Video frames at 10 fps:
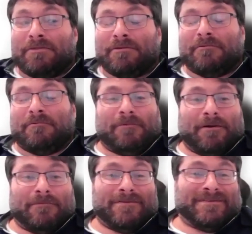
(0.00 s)

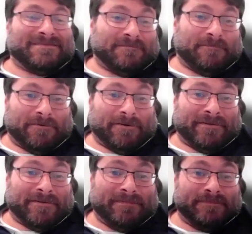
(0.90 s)
what we
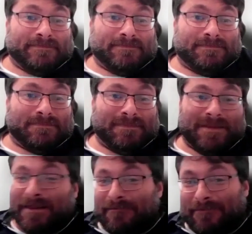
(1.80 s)
support,
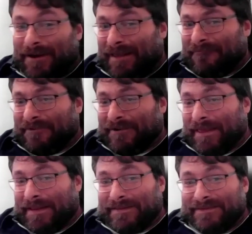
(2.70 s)
and whatever
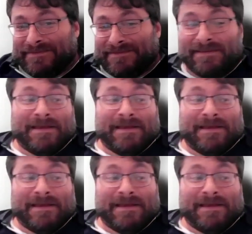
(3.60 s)
that is.